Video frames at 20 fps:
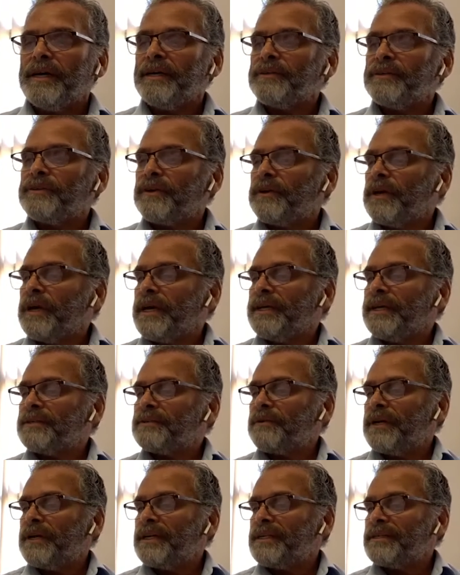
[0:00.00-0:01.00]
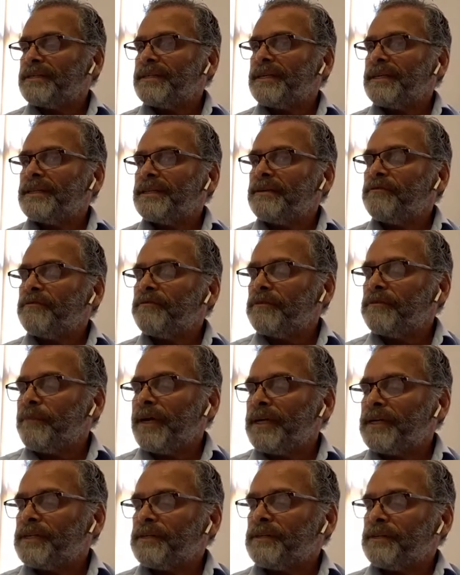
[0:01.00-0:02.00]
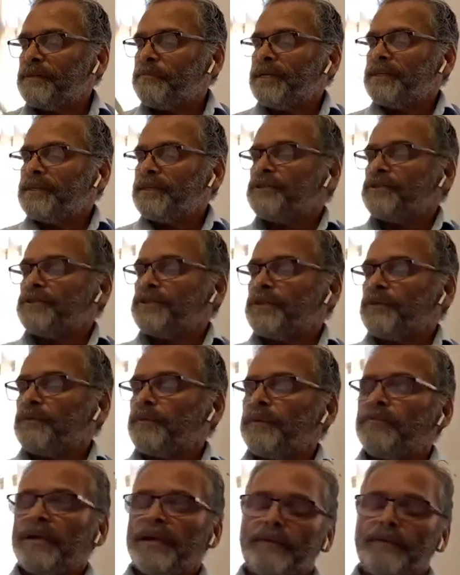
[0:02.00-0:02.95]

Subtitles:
So it's great to see the information and the messages that